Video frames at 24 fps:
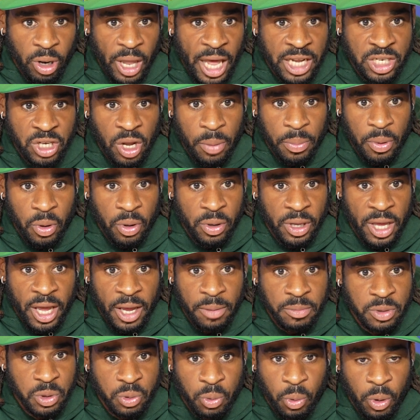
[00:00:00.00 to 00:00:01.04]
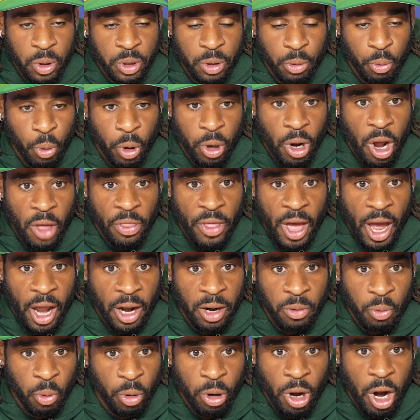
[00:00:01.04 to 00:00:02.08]
our last couple of games, we're not
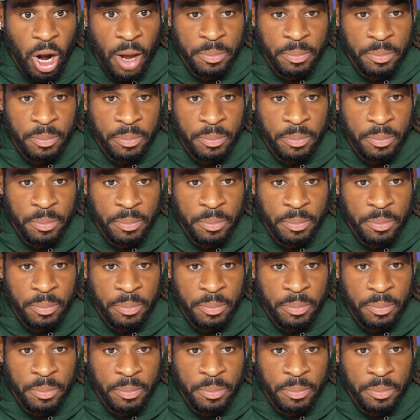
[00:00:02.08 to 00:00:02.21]
up